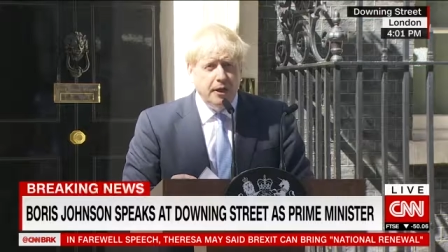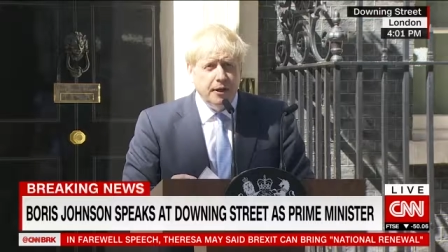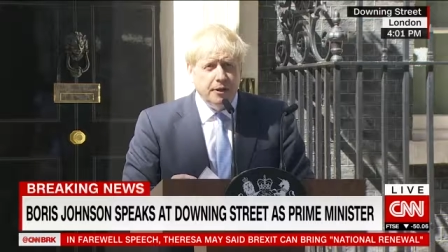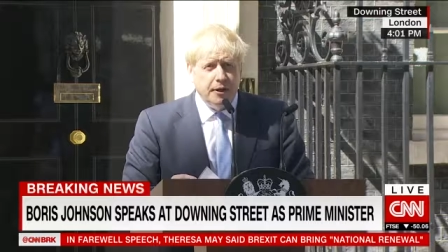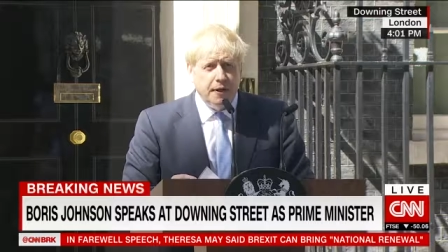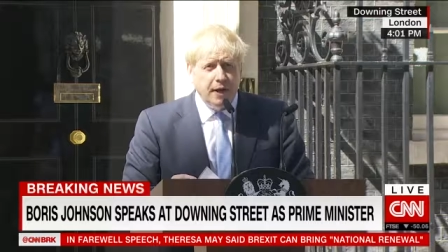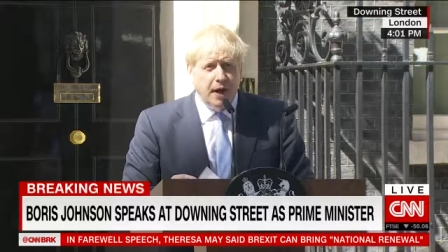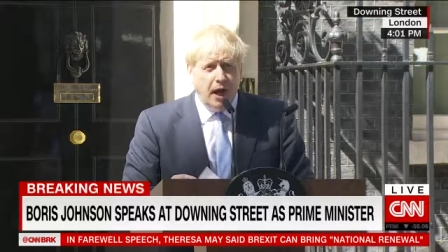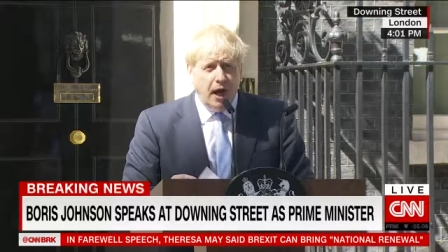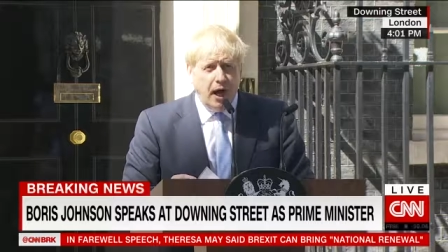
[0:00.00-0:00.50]

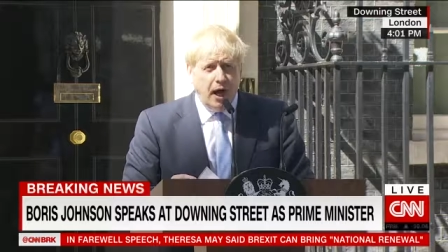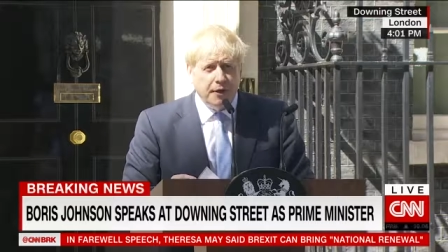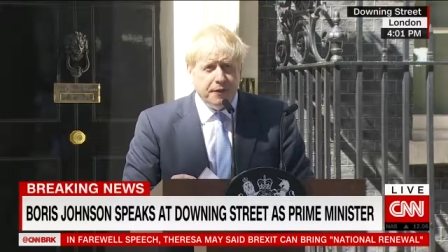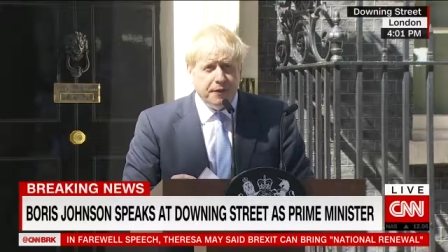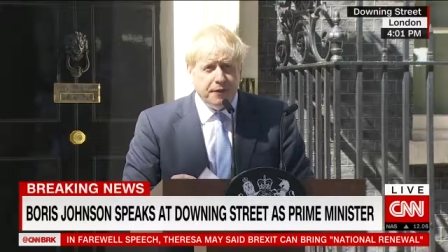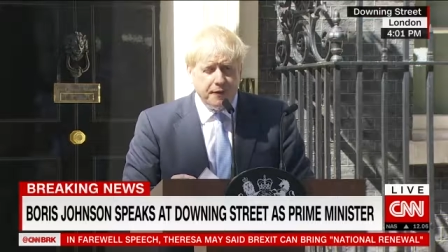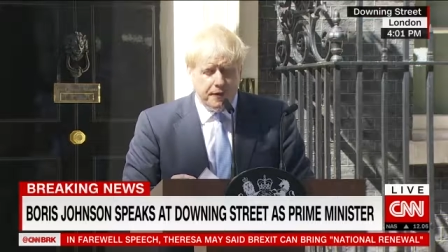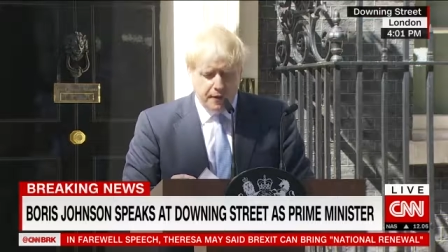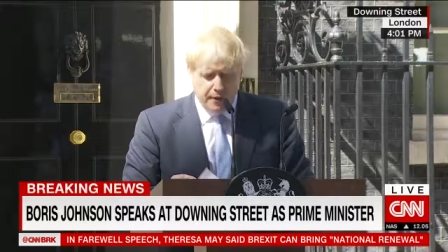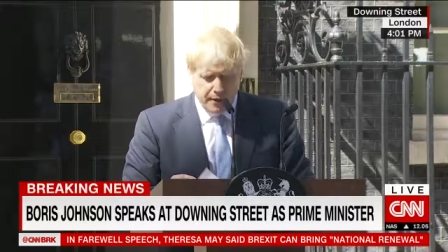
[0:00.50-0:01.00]
to the
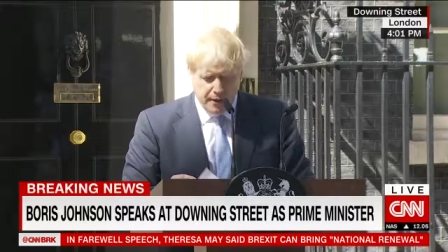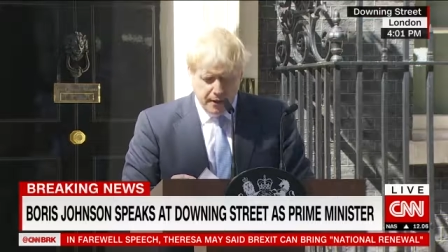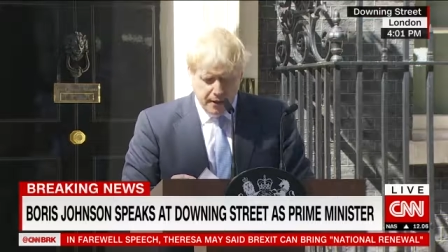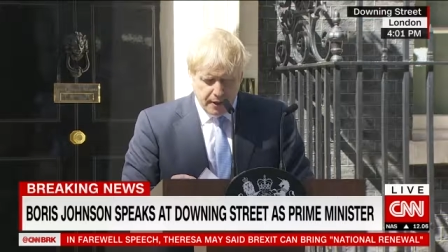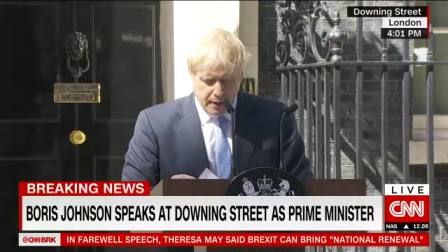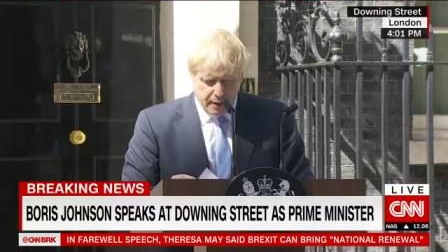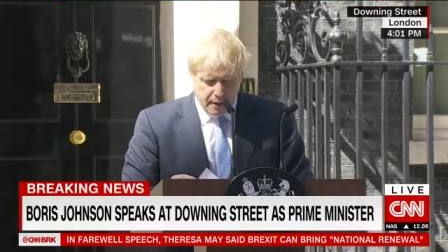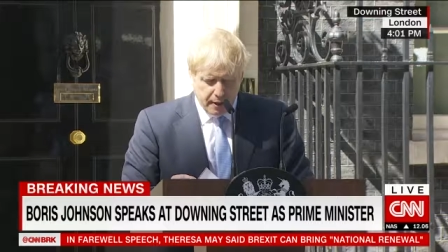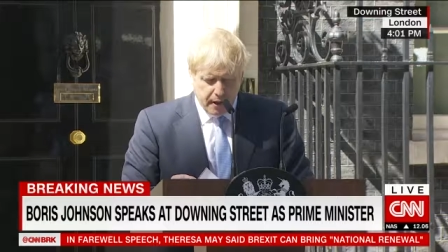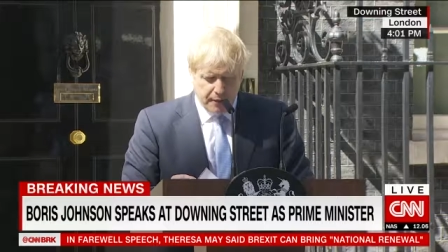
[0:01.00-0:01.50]
hearts
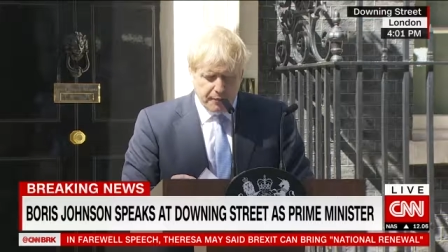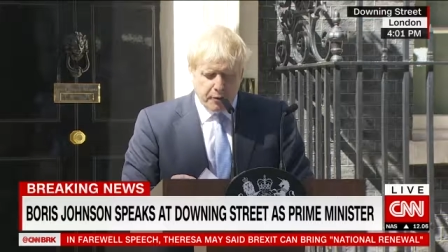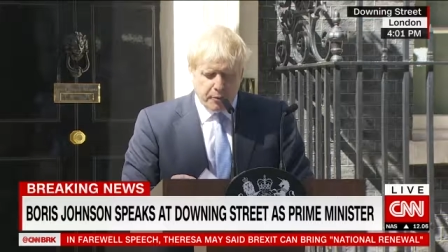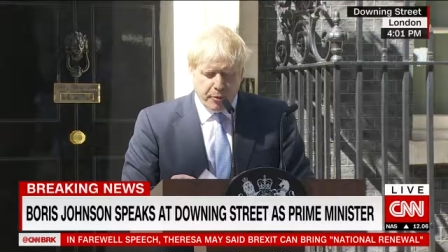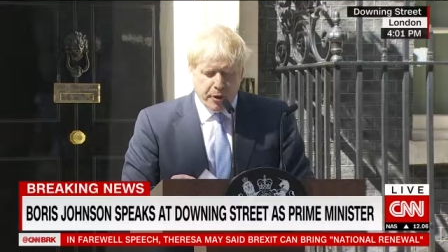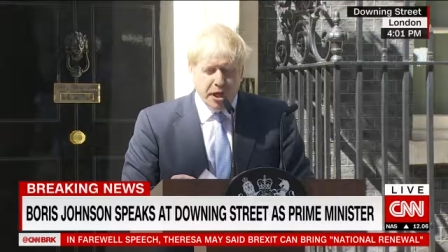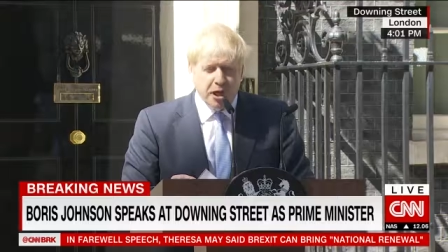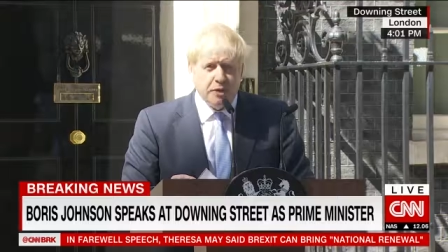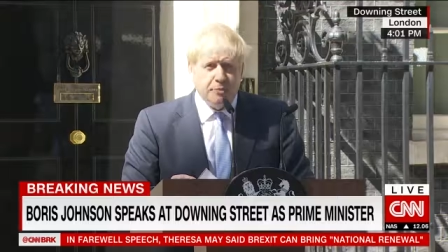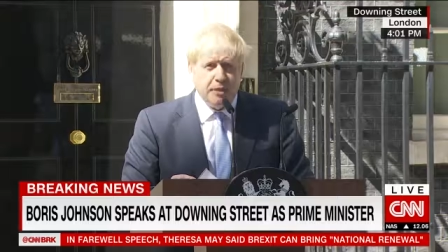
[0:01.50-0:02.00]
of the
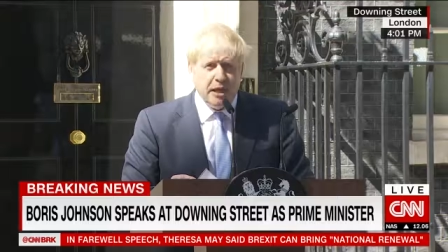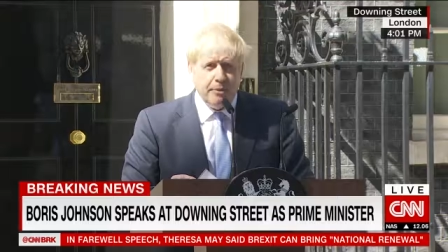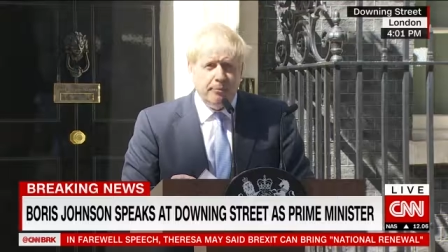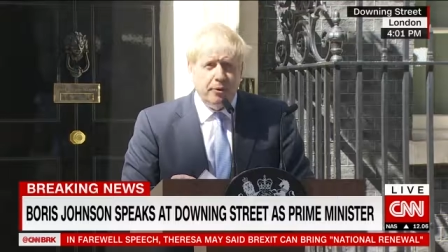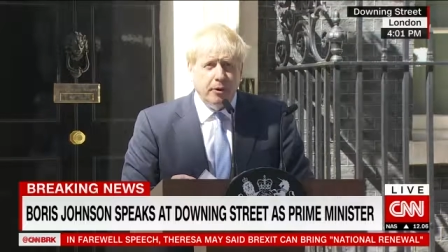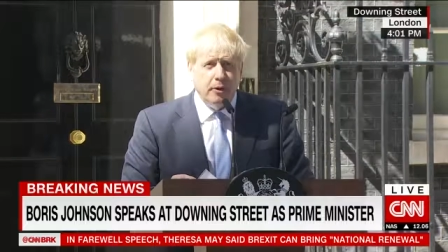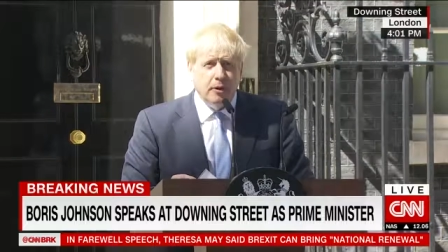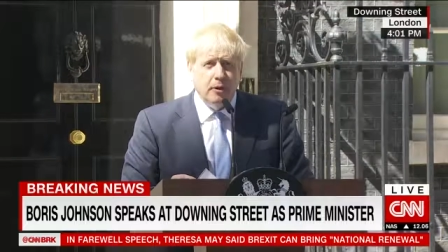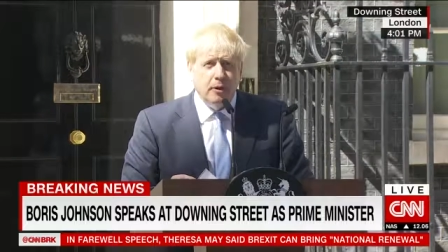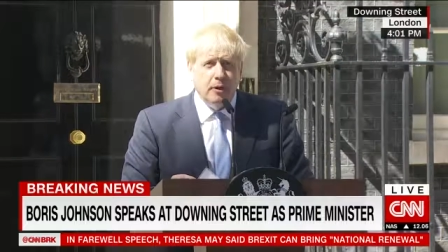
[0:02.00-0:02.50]
British people.